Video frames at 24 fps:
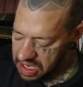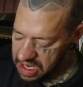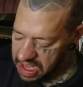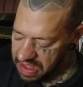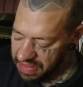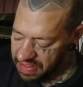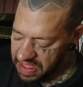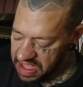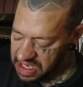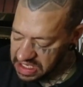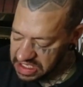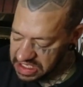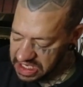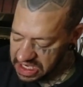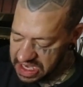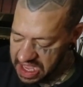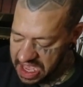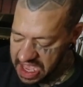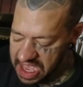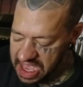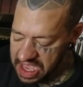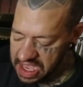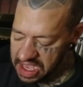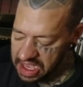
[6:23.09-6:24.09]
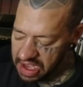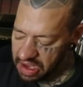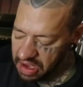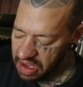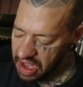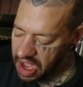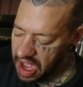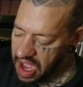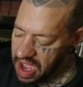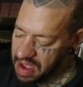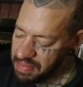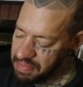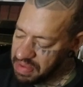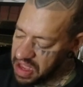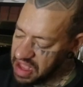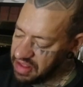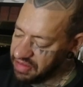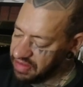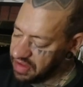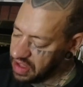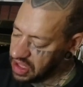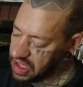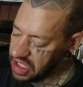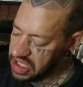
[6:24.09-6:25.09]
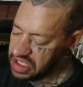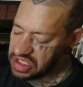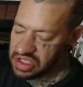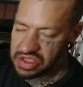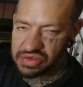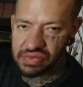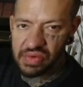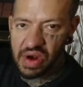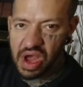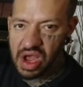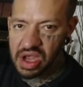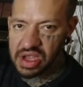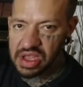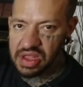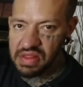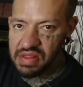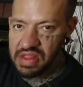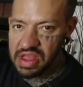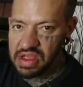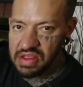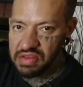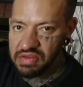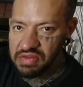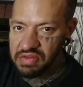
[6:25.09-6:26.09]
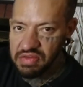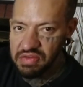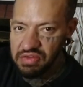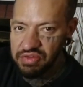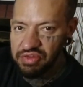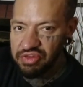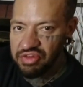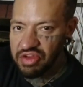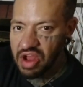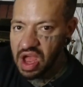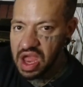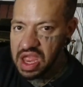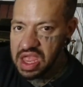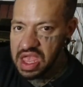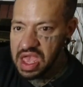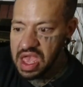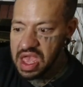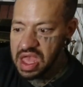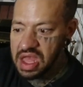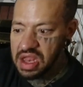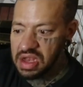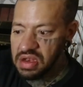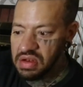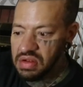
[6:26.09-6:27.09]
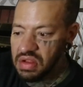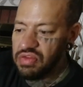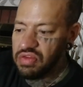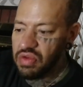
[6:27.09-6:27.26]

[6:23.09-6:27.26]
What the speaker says: And then today, I'm basically just rocking this Cheyenne